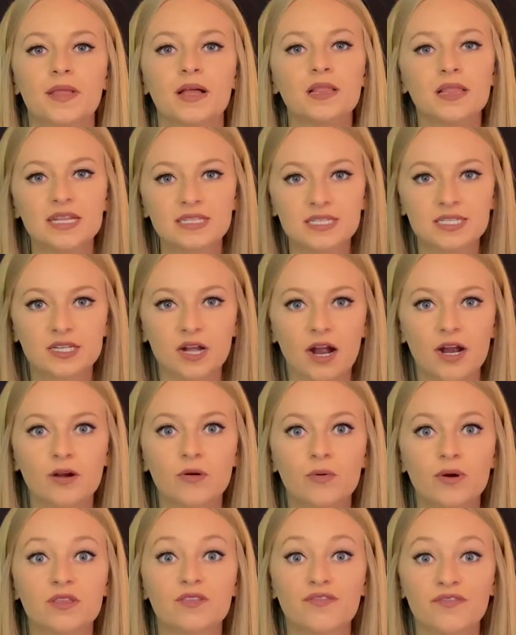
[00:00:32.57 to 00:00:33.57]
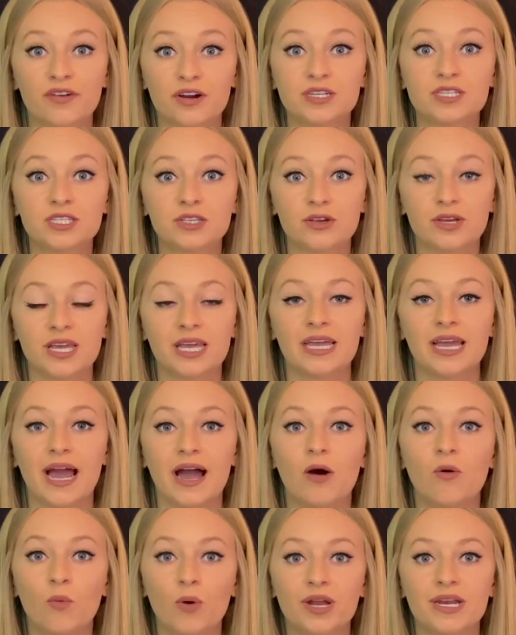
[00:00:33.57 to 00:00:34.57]
Let's start with first looking
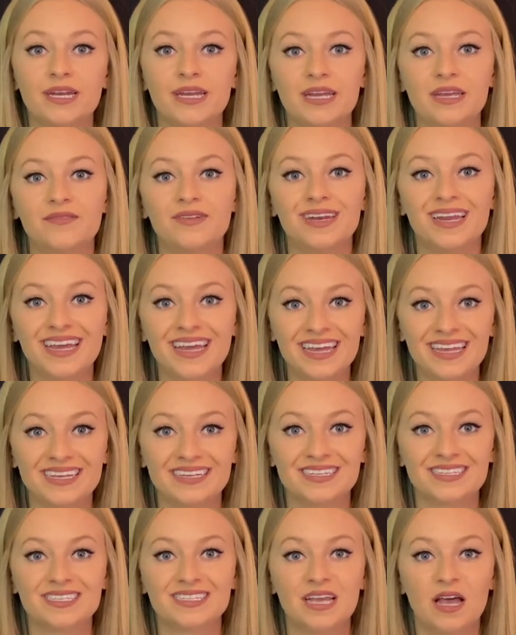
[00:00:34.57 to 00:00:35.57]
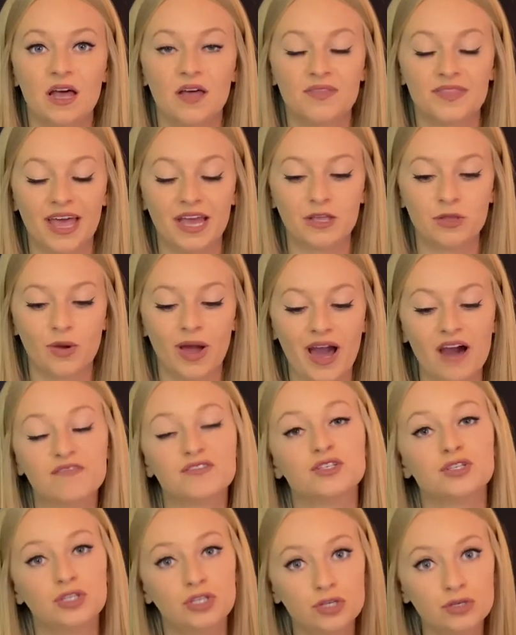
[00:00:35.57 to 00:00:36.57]
at what it even is that you
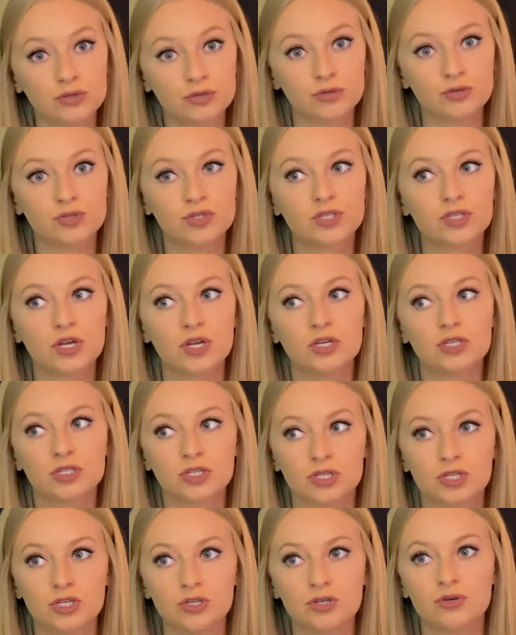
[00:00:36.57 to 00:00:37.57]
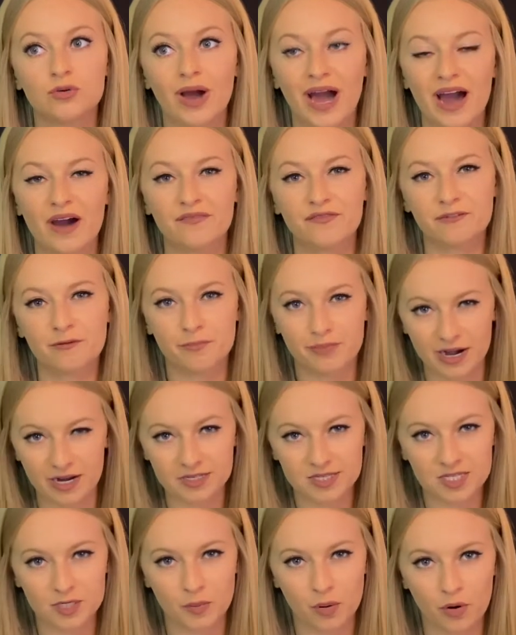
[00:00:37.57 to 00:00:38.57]
have to use to have
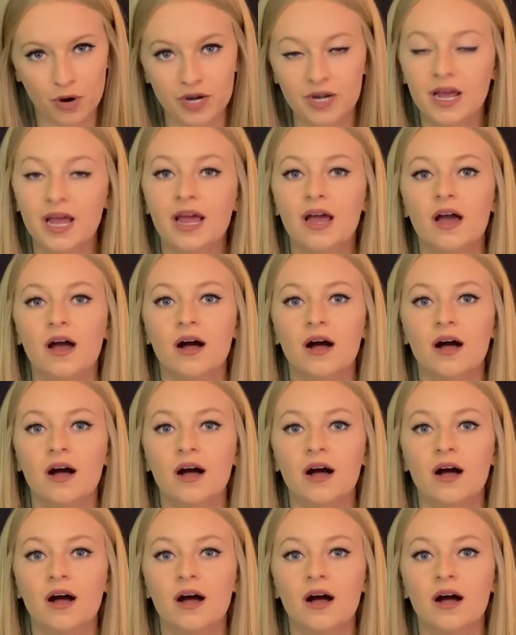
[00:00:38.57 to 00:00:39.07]
breath support.